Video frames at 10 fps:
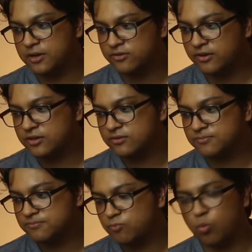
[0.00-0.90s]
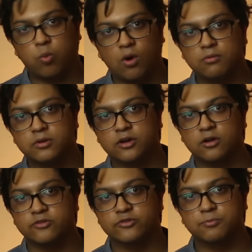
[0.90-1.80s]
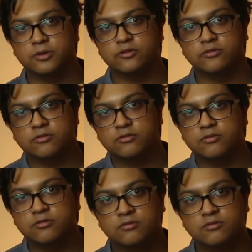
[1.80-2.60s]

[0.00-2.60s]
It was like wobbling all over the place.